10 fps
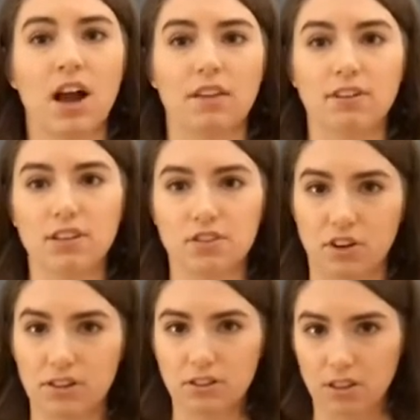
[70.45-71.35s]
I really
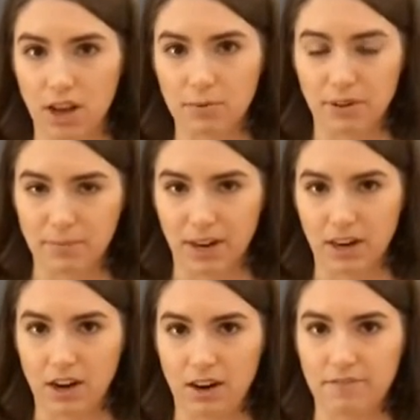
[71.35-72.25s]
struggled a lot with my
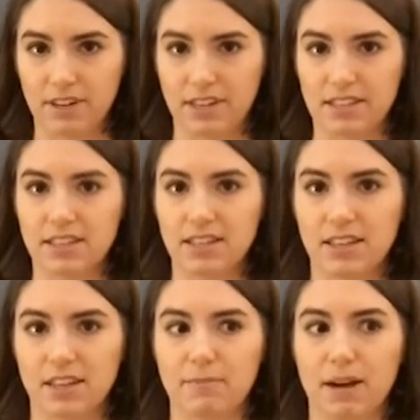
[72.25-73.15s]
confidence
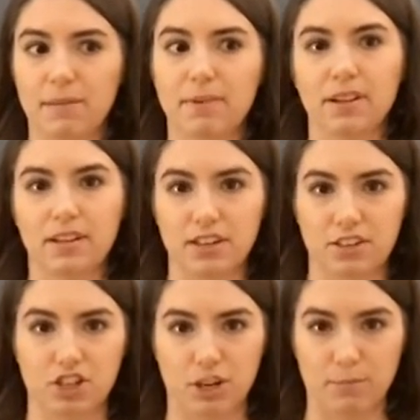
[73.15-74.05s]
in my ability
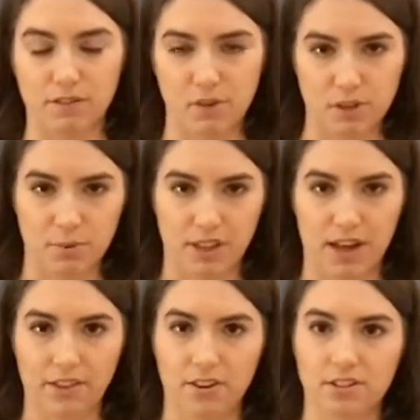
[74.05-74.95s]
to share my voice with
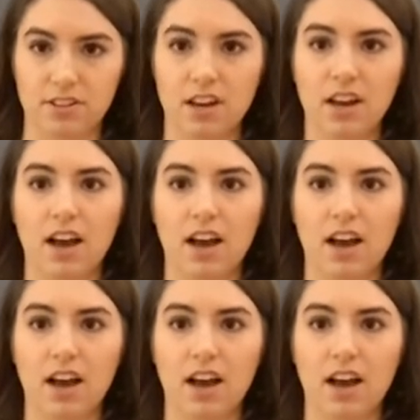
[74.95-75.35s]
others.